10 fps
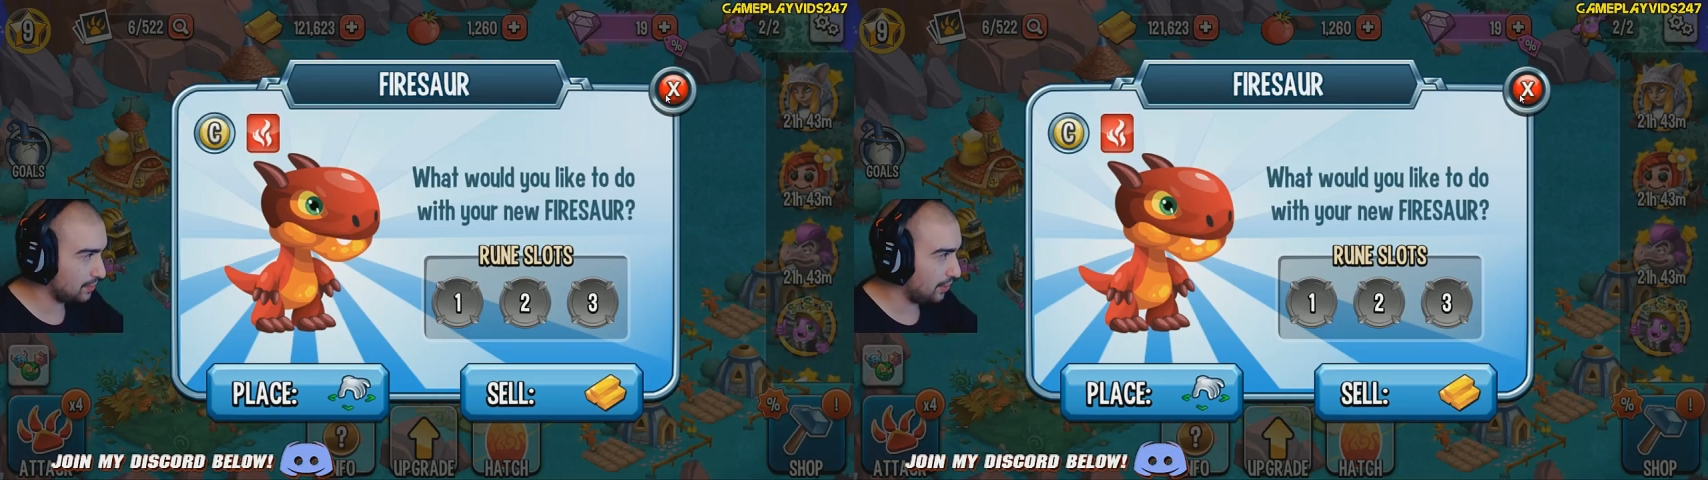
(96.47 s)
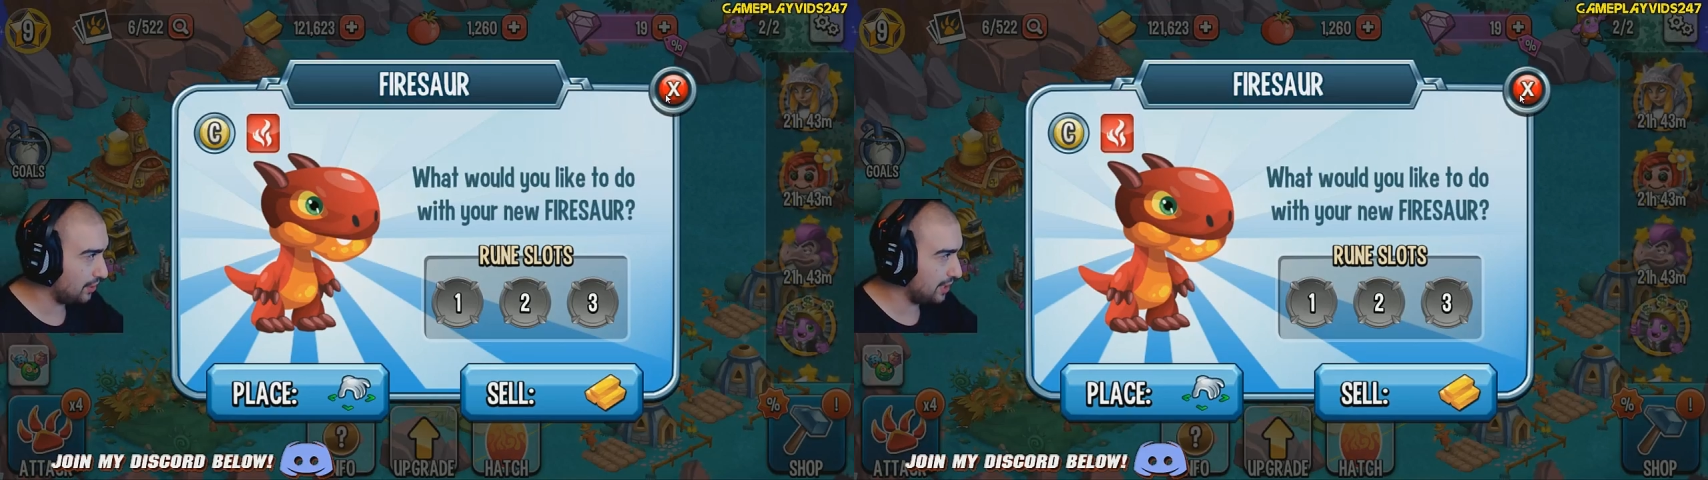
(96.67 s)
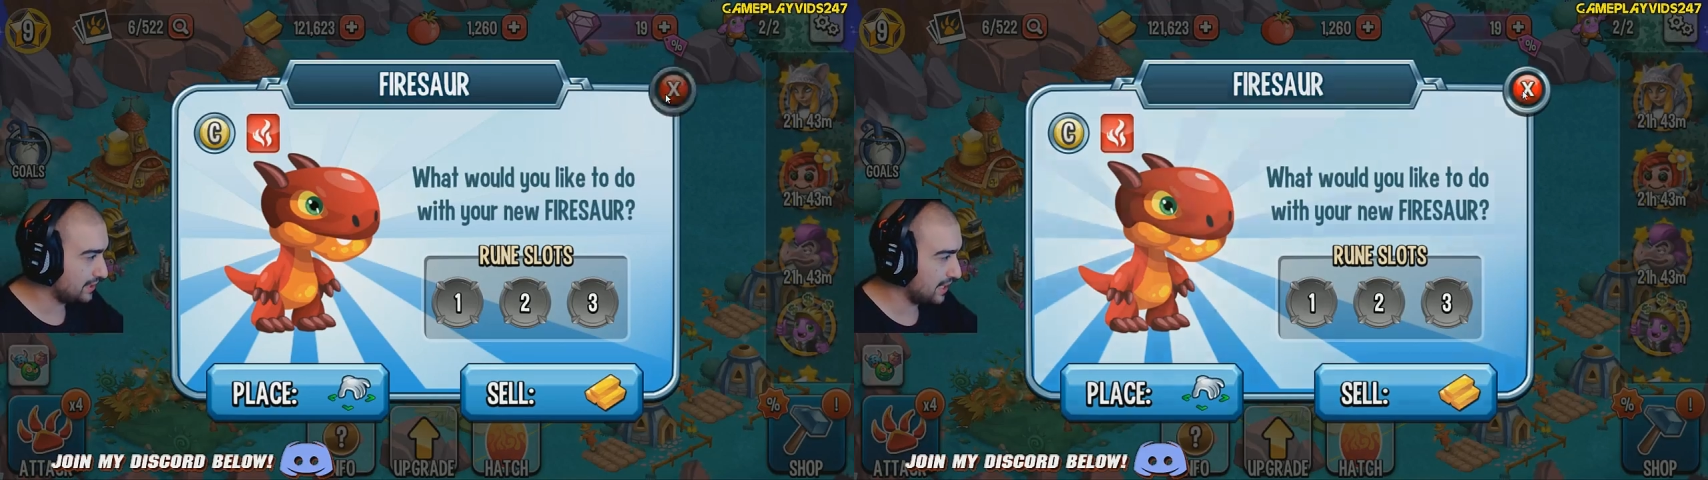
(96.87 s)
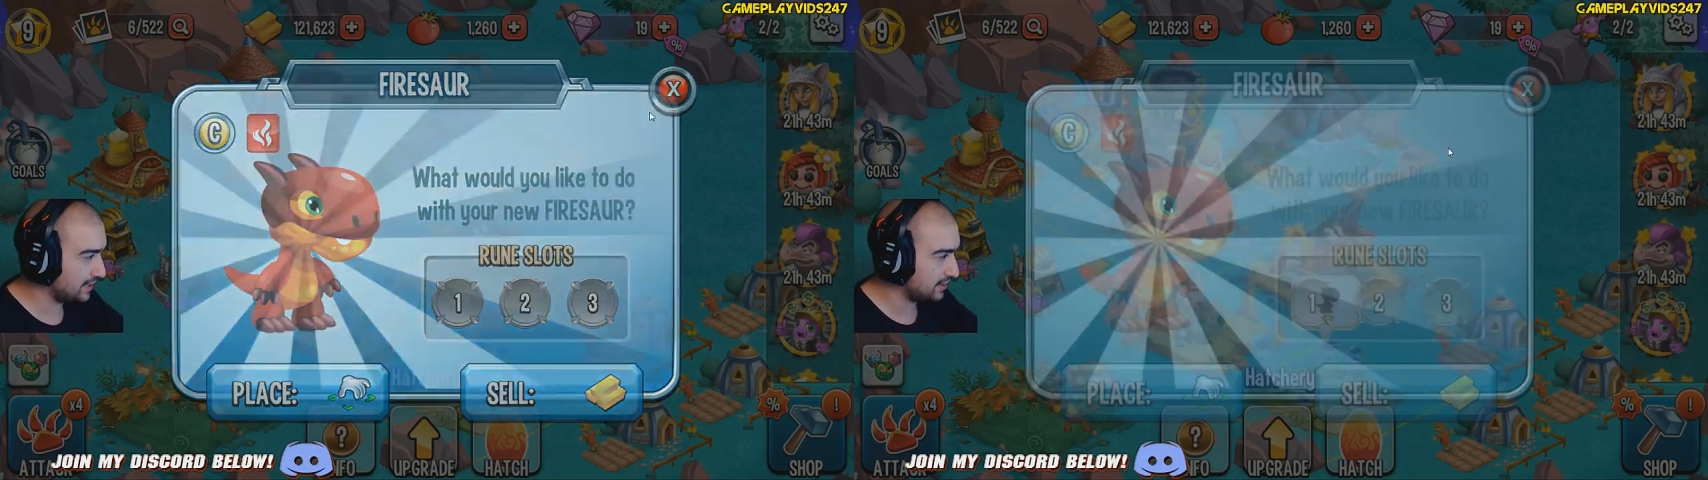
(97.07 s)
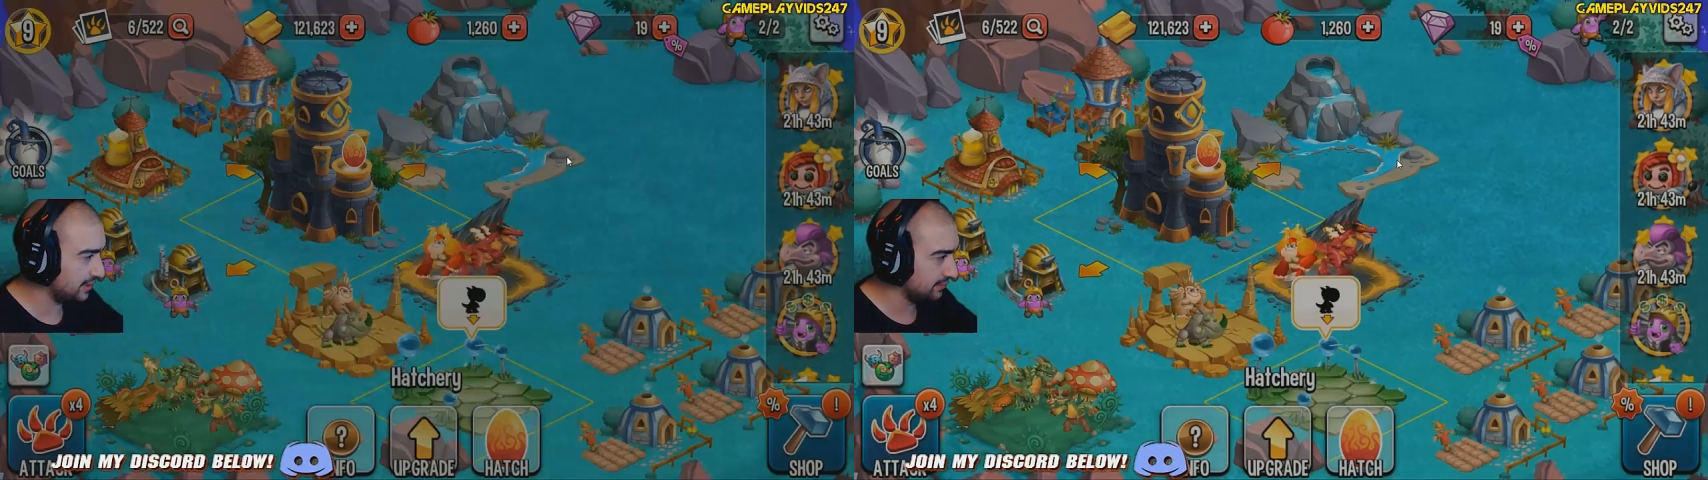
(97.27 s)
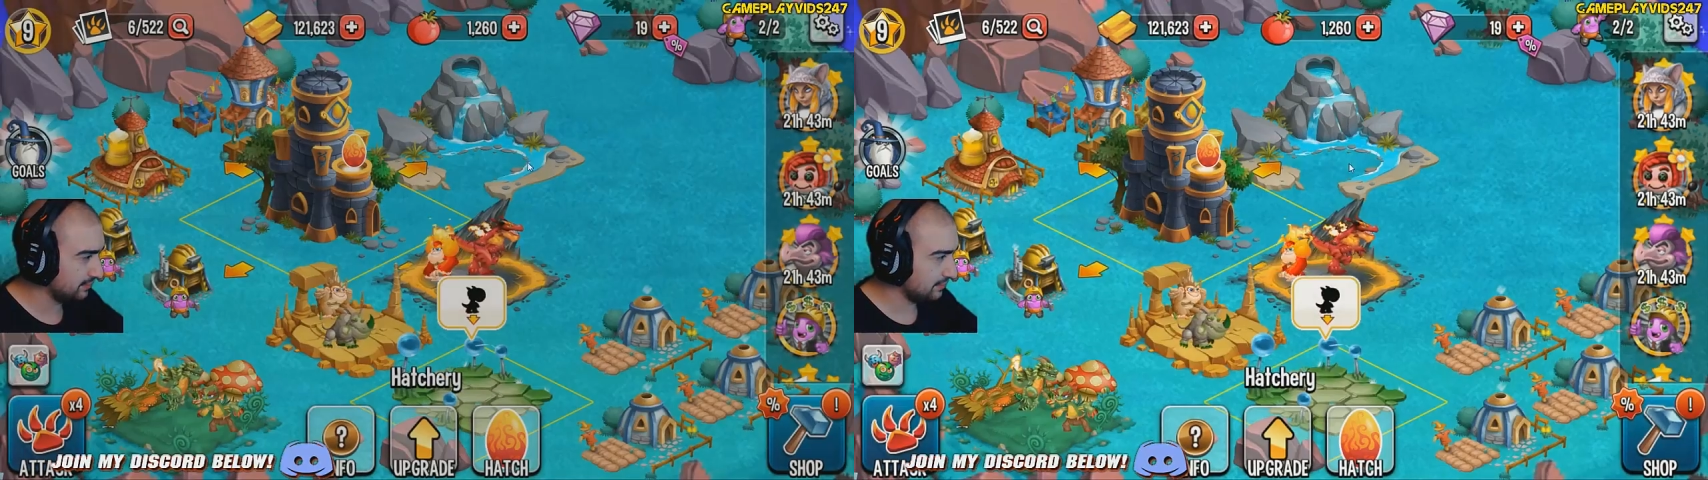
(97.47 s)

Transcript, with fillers: don't I, technically?